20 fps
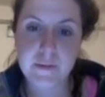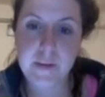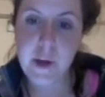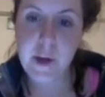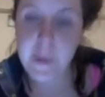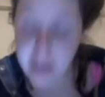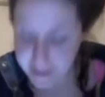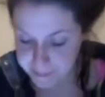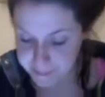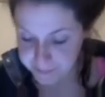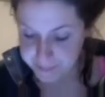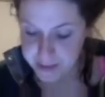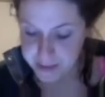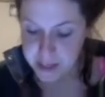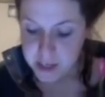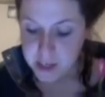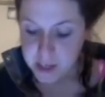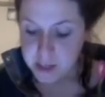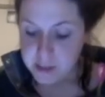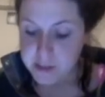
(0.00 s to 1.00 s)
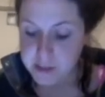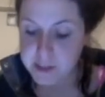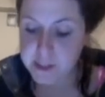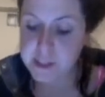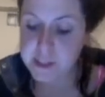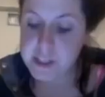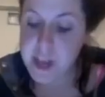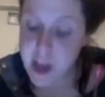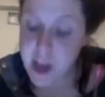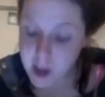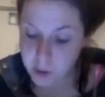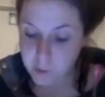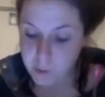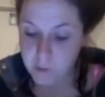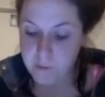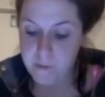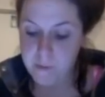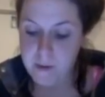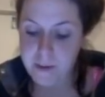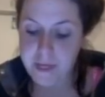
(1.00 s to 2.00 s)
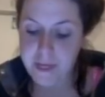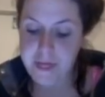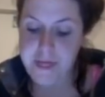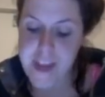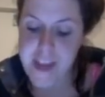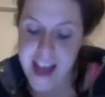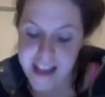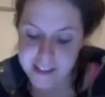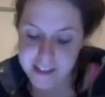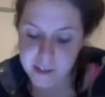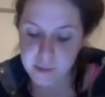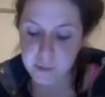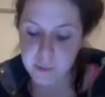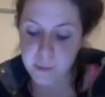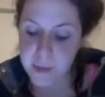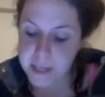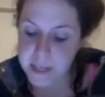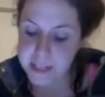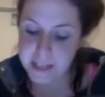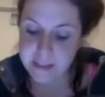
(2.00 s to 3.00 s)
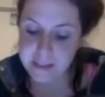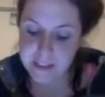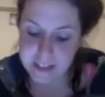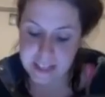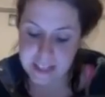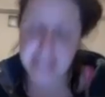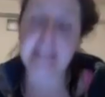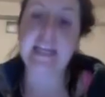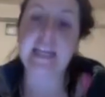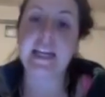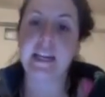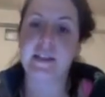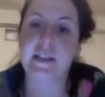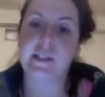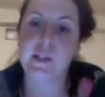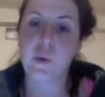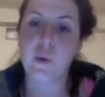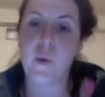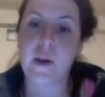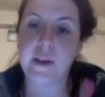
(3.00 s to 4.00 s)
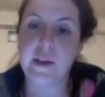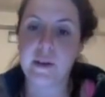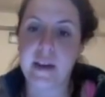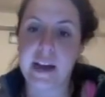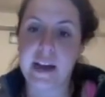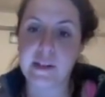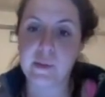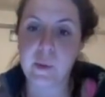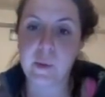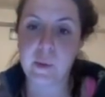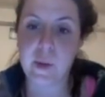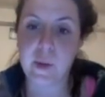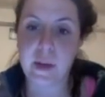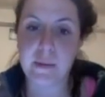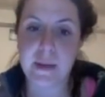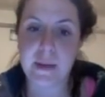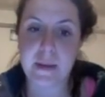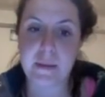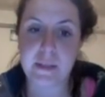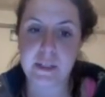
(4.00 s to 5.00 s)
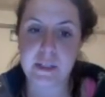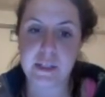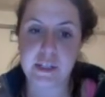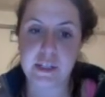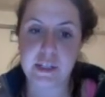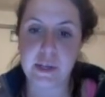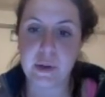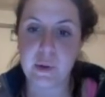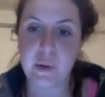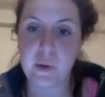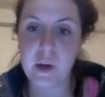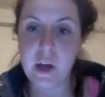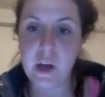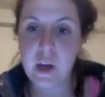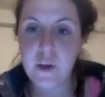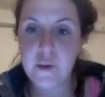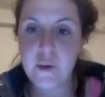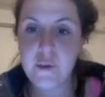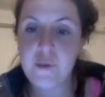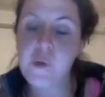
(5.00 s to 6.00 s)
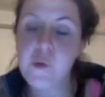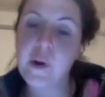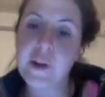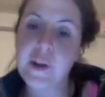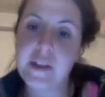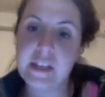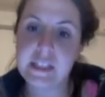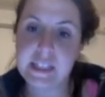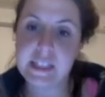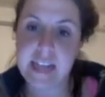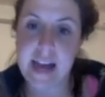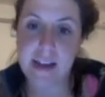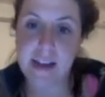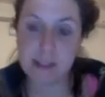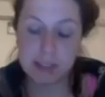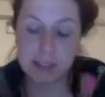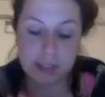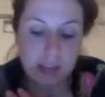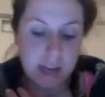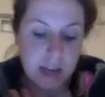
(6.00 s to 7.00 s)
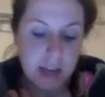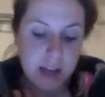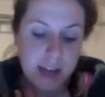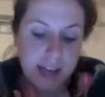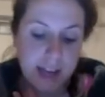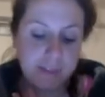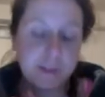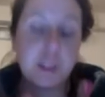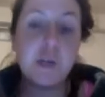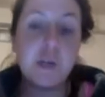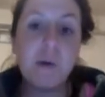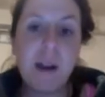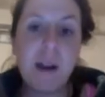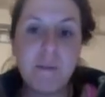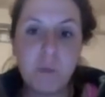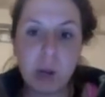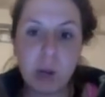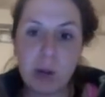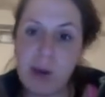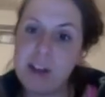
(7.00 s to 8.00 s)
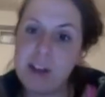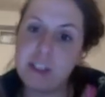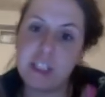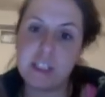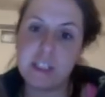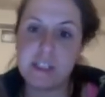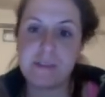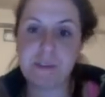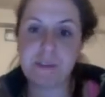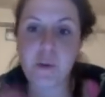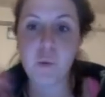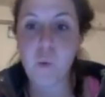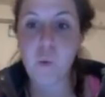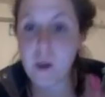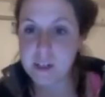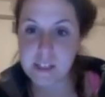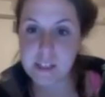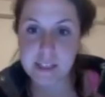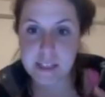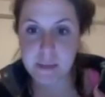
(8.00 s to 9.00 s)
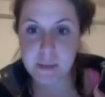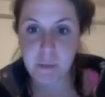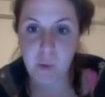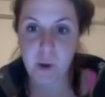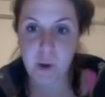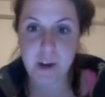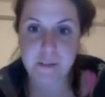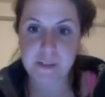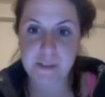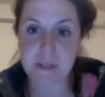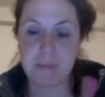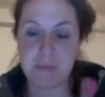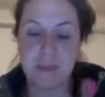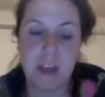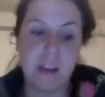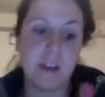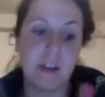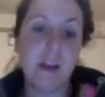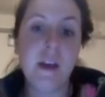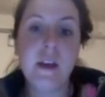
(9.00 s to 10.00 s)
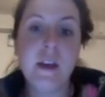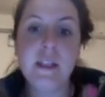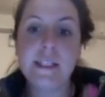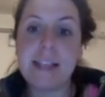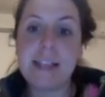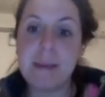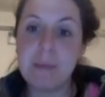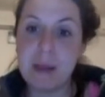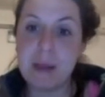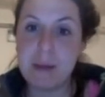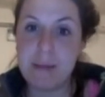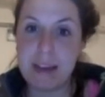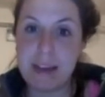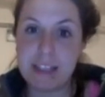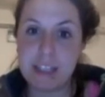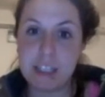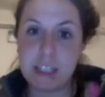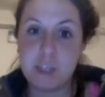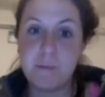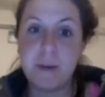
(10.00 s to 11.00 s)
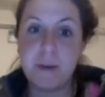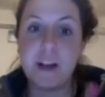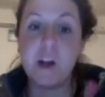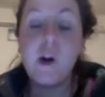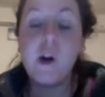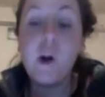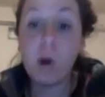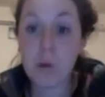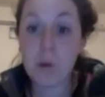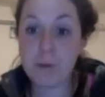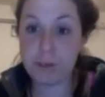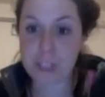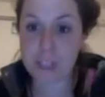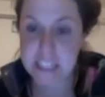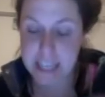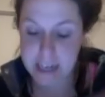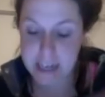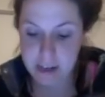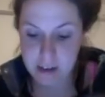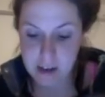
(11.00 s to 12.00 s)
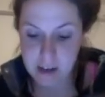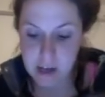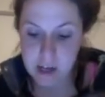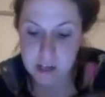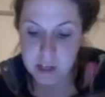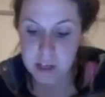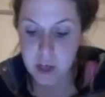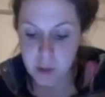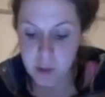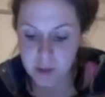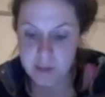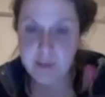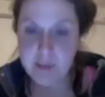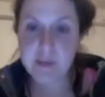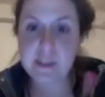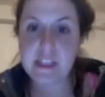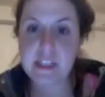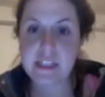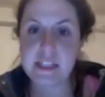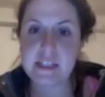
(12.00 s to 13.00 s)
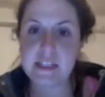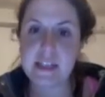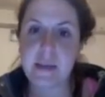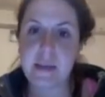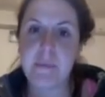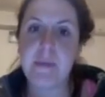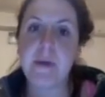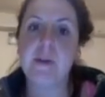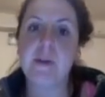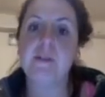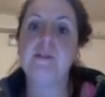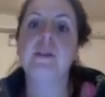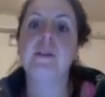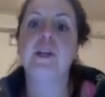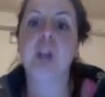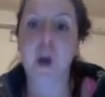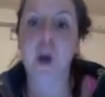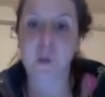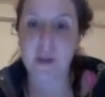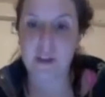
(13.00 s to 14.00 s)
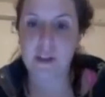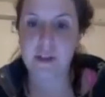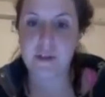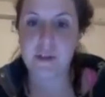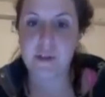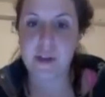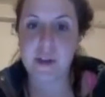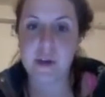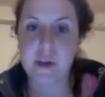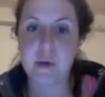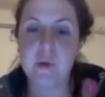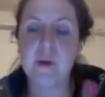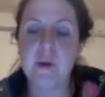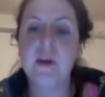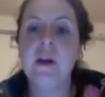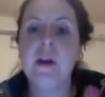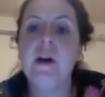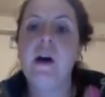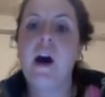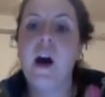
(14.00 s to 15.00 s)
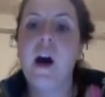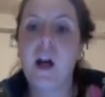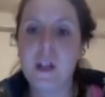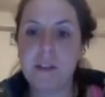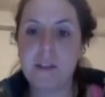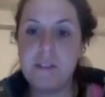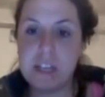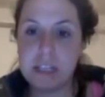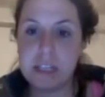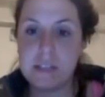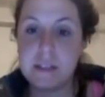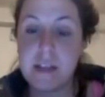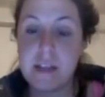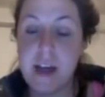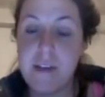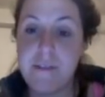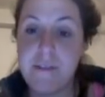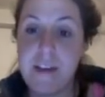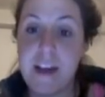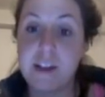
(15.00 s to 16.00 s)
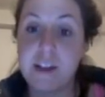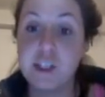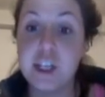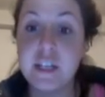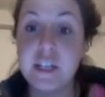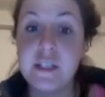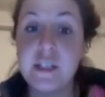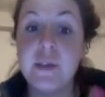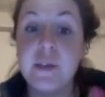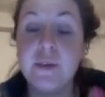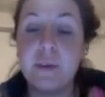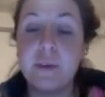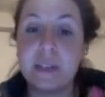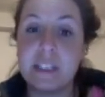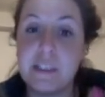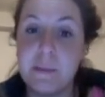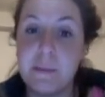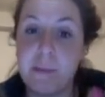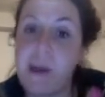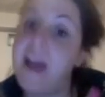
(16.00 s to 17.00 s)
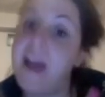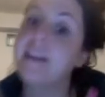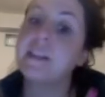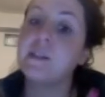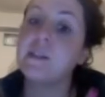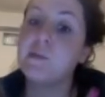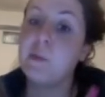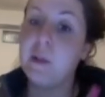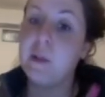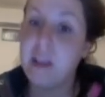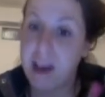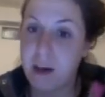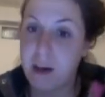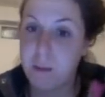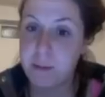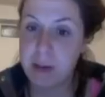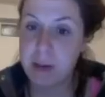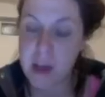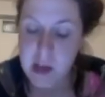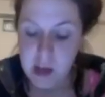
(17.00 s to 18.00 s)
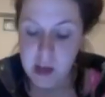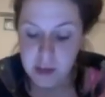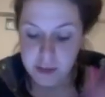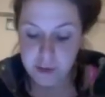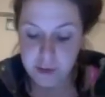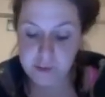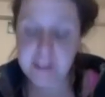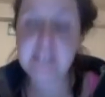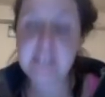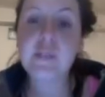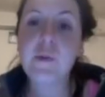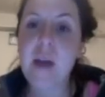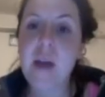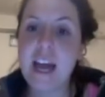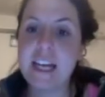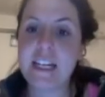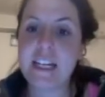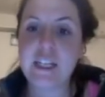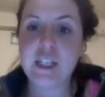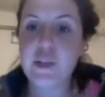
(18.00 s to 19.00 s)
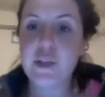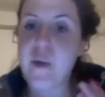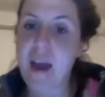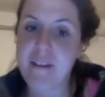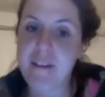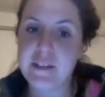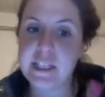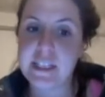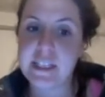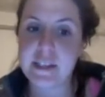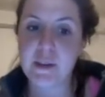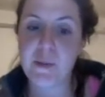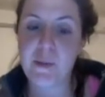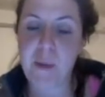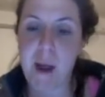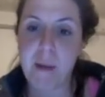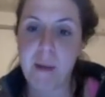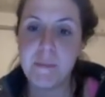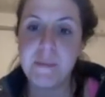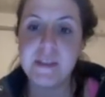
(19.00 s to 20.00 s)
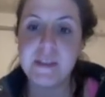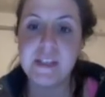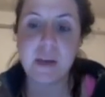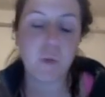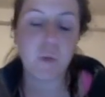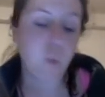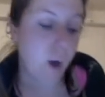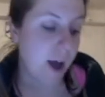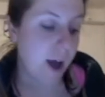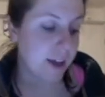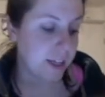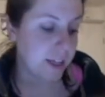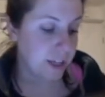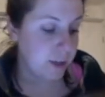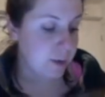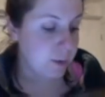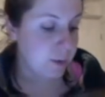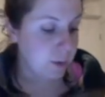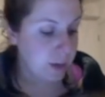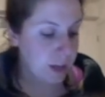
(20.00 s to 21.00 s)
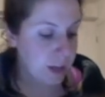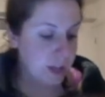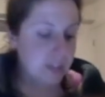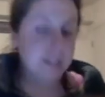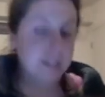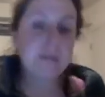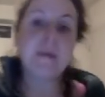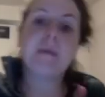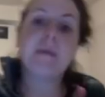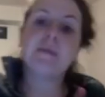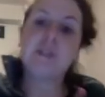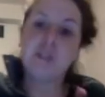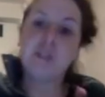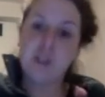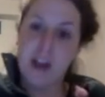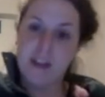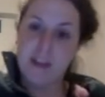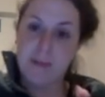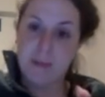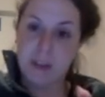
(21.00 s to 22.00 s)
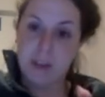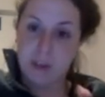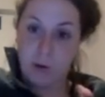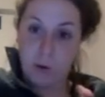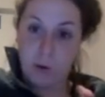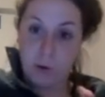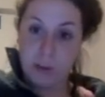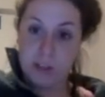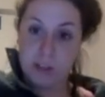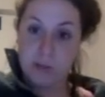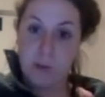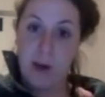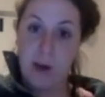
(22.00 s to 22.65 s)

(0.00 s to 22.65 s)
Okay, so that's really the key to what you guys will want to be able to do for this test. If you have more questions, if you want to see more of something, send me a message. But hopefully going through these examples, going through all of this stuff, and just you doing some practice will help. The reason why I didn't do every single problem is I want you to be able to try them on your own as